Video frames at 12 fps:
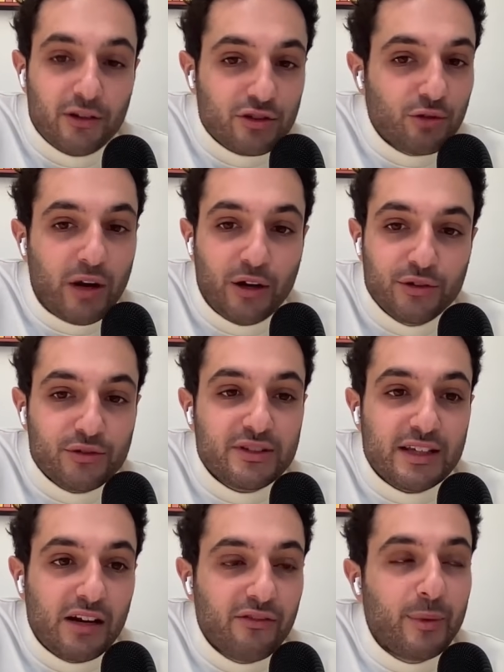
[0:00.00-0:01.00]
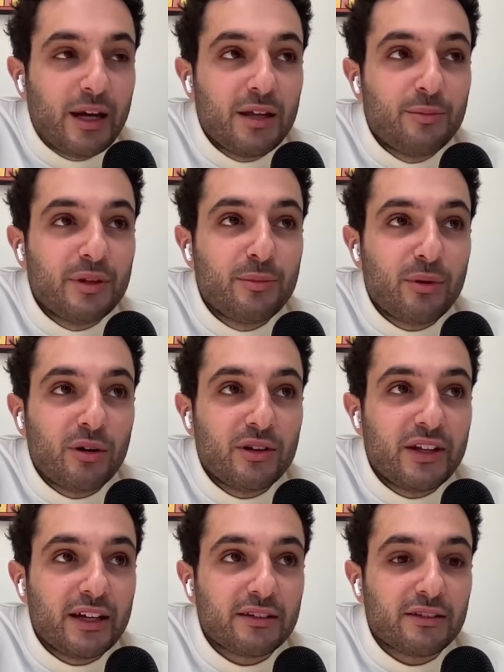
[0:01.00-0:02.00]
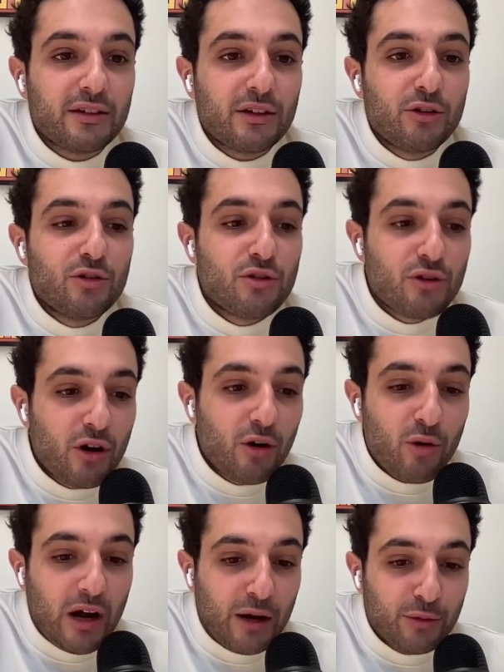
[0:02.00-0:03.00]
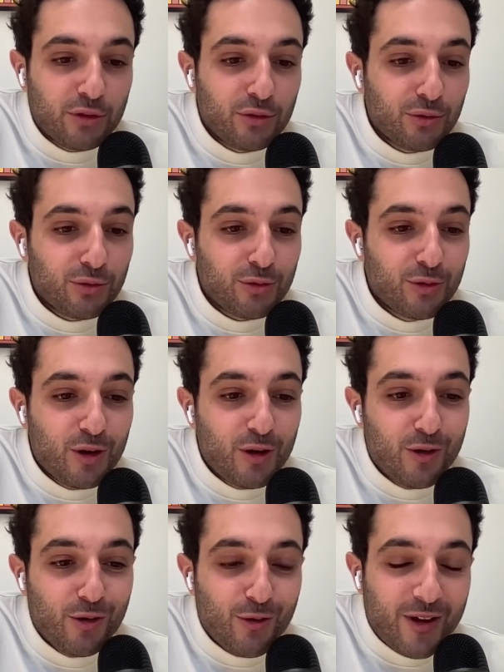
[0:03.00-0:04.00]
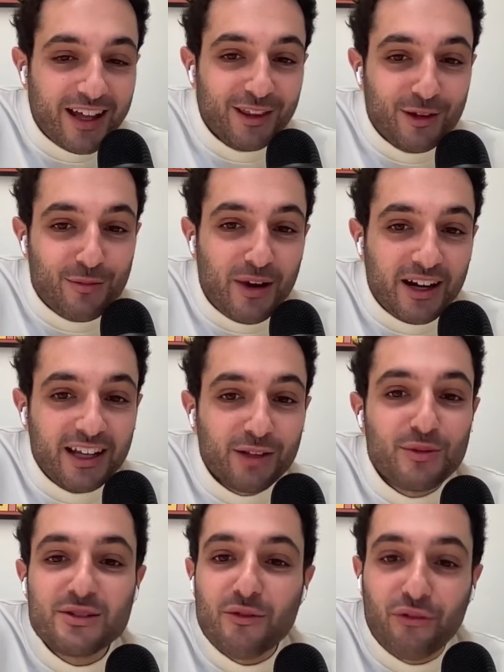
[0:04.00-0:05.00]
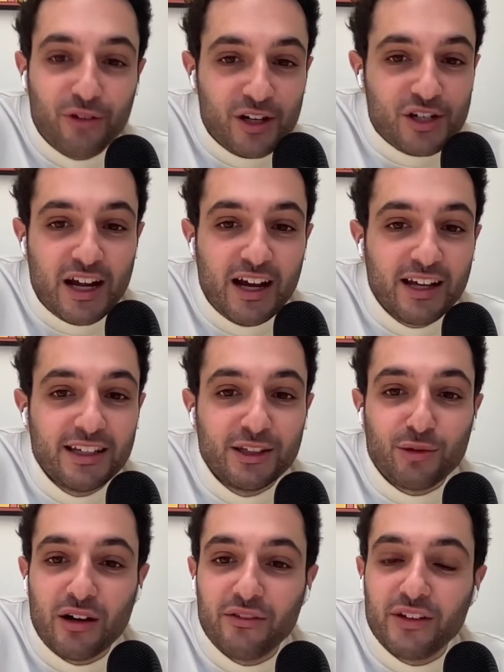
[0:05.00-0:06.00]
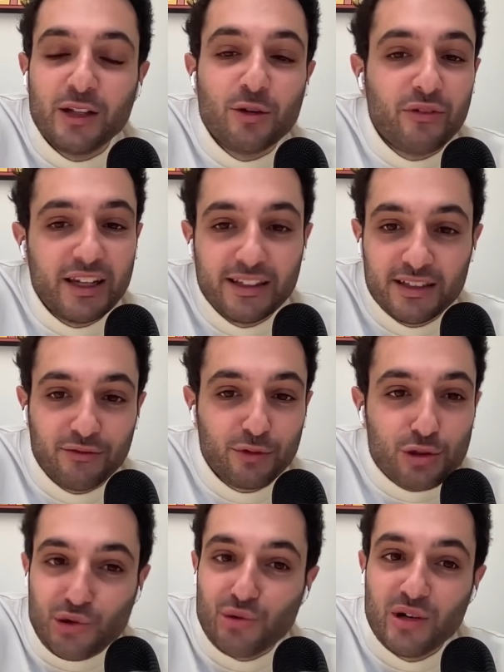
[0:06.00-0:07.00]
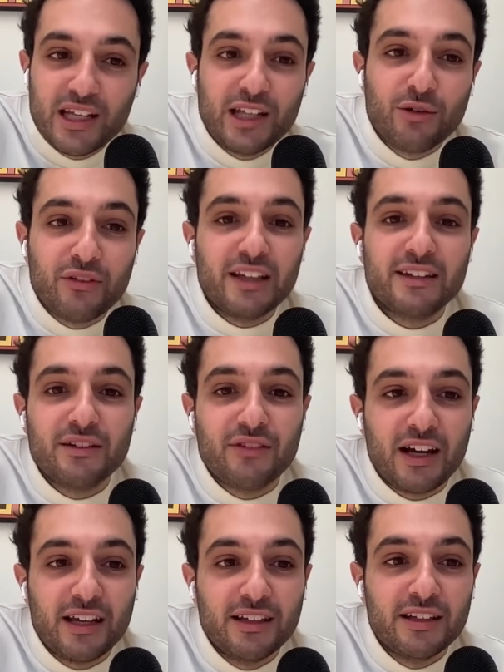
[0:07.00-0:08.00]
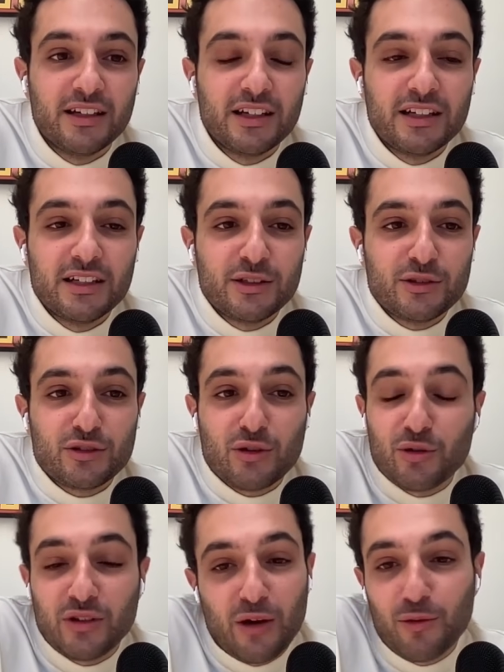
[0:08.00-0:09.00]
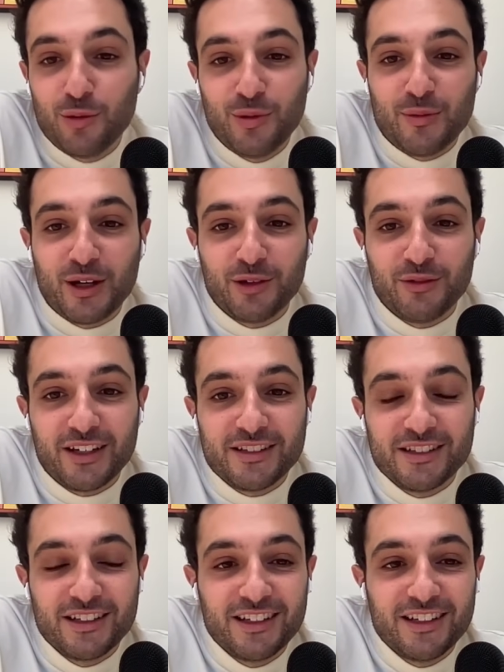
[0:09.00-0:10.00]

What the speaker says: Surround yourself by people that know how to look at the market with a fresh eye and to have truly innovative ideas. So that would be my advice.